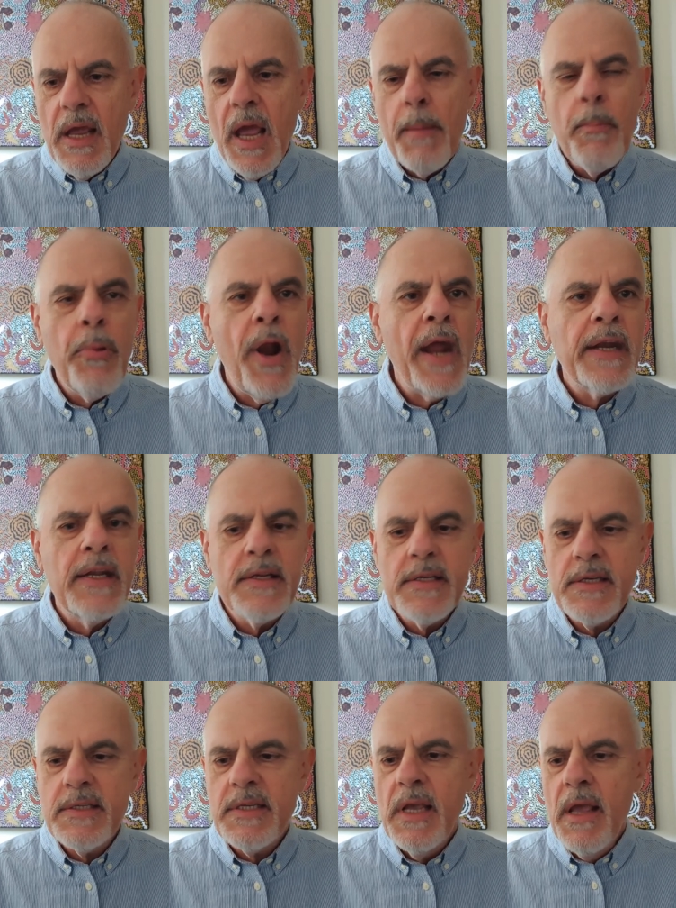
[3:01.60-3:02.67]
and
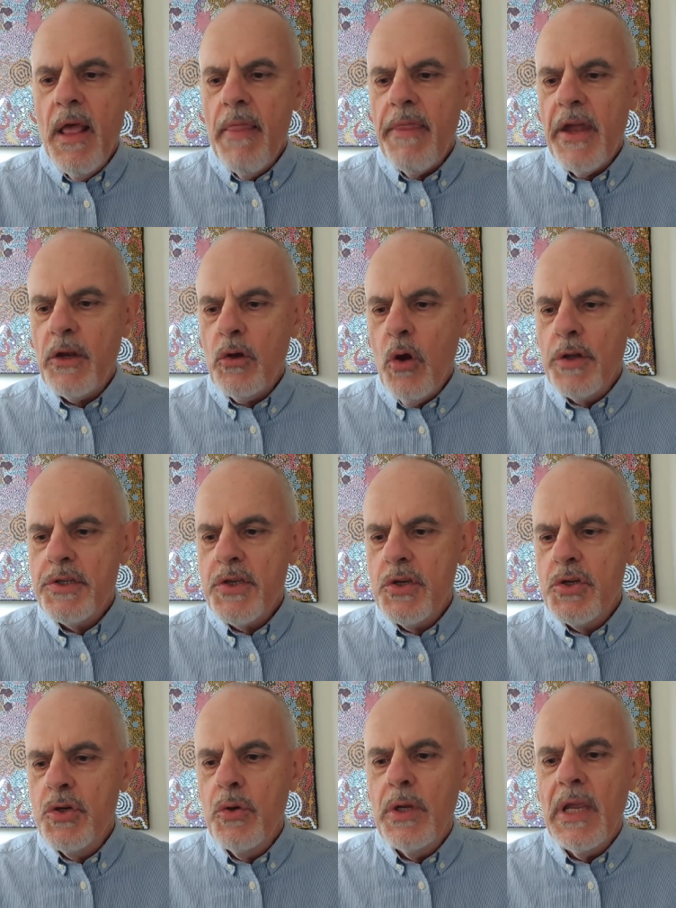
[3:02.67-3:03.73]
practices that
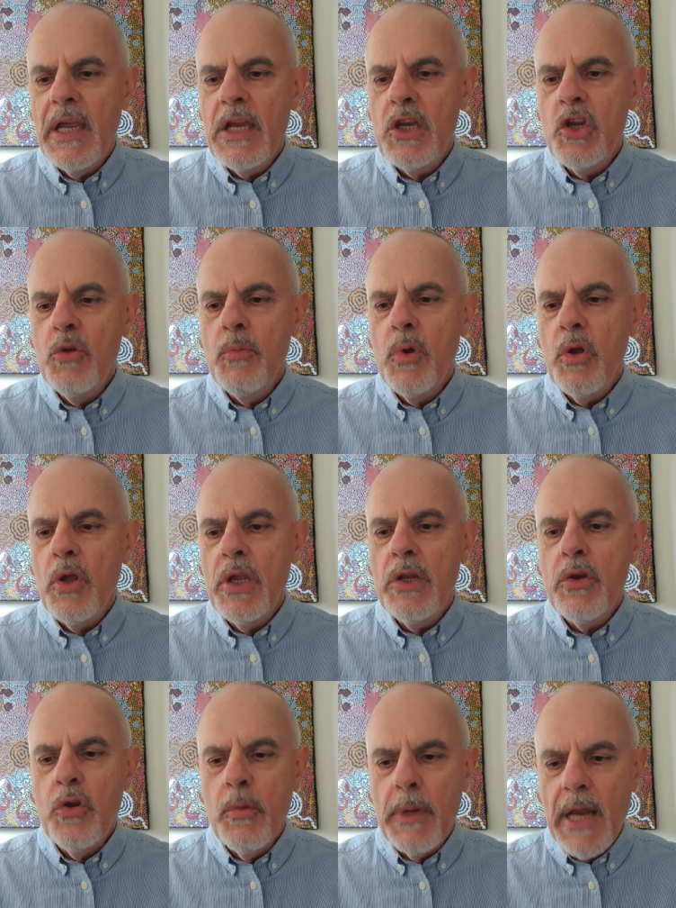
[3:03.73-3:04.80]
constitute inhuman,
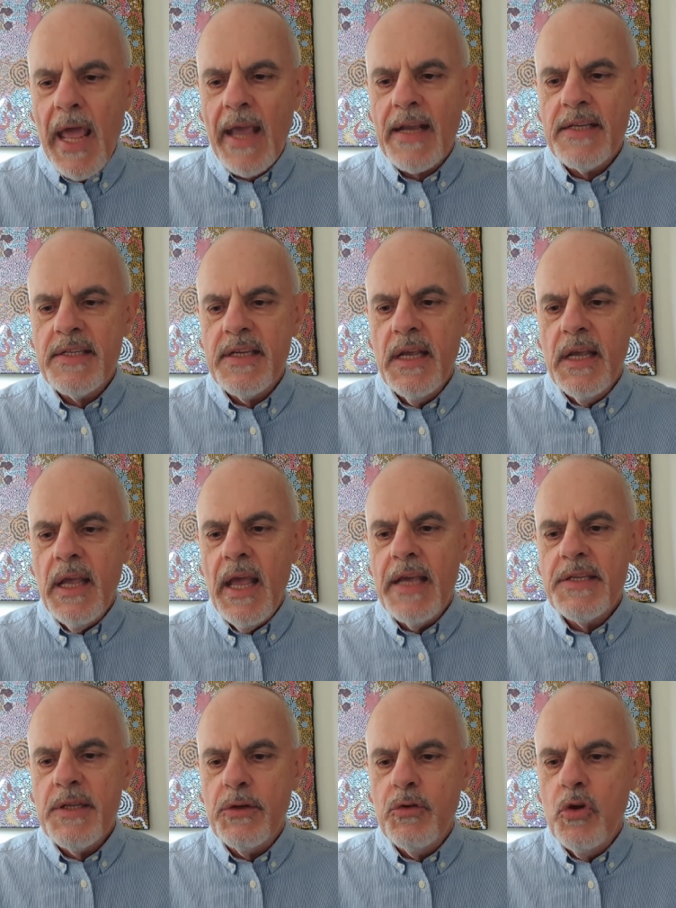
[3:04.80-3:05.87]
inhuman acts as
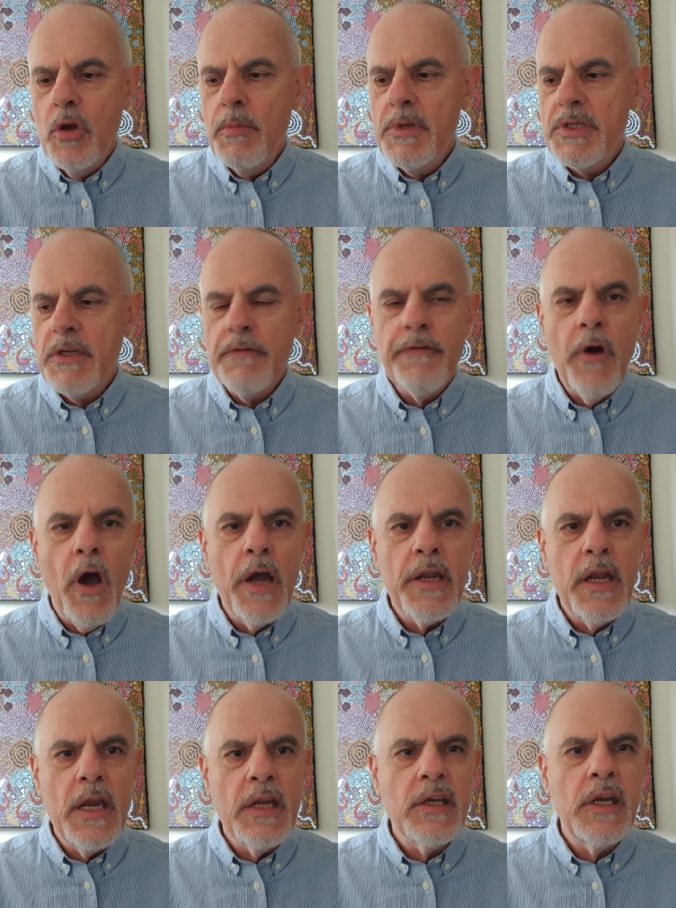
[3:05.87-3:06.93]
the term is defined
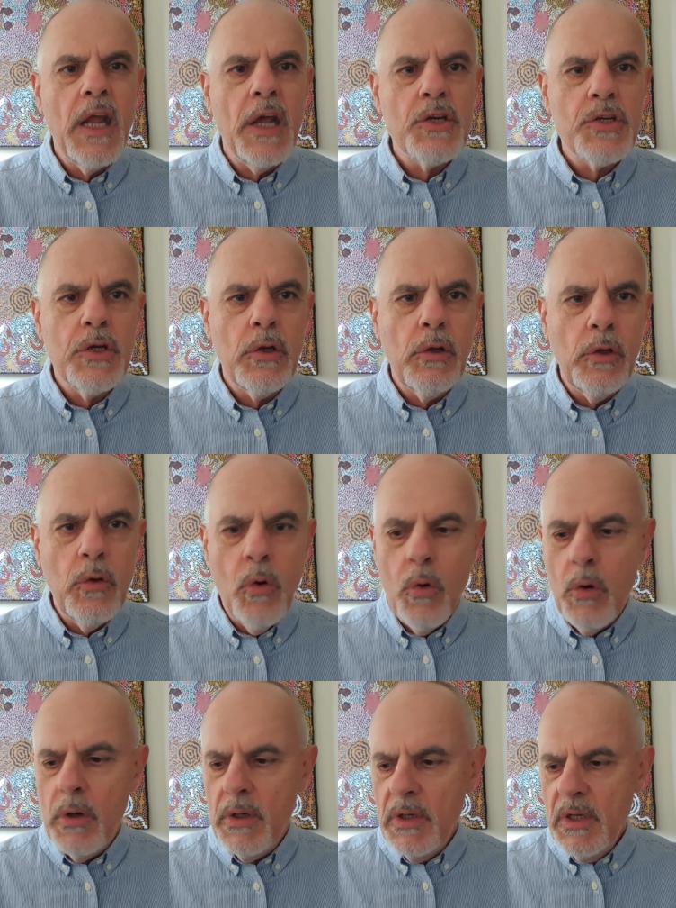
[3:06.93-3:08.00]
in international
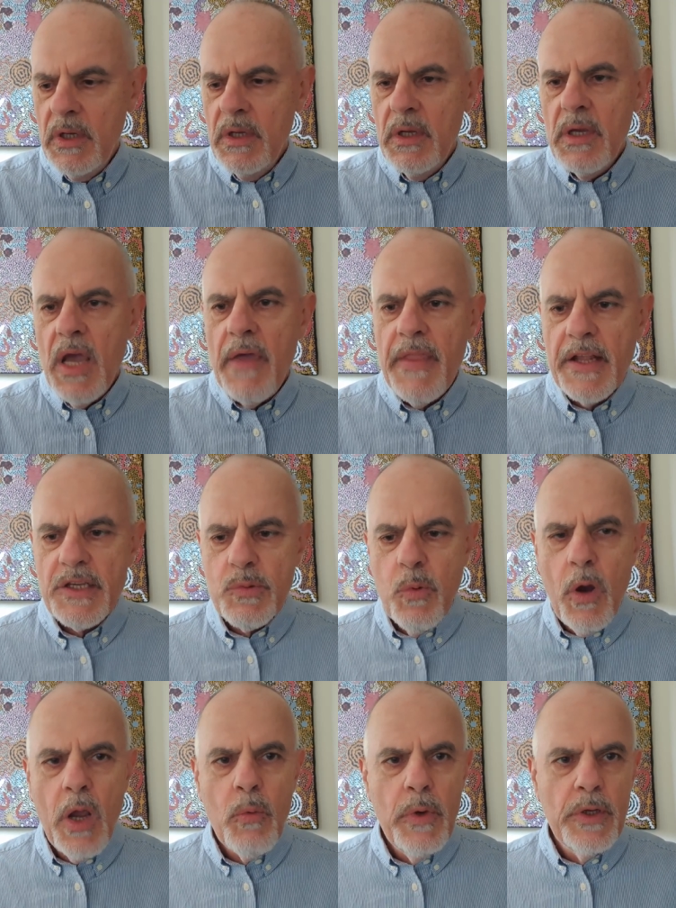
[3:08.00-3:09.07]
law. And that's
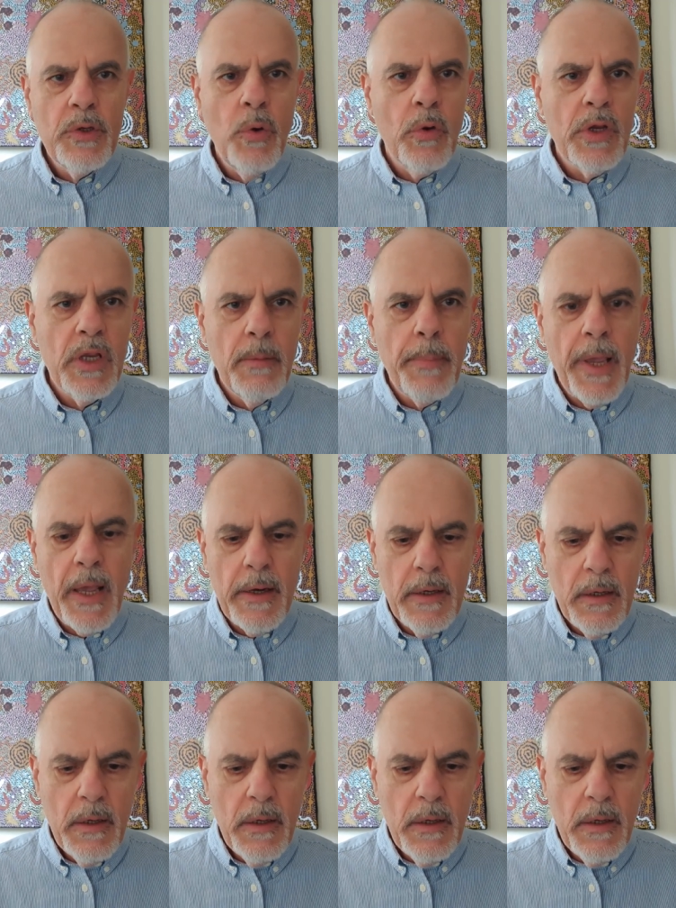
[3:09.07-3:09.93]
why we're talking about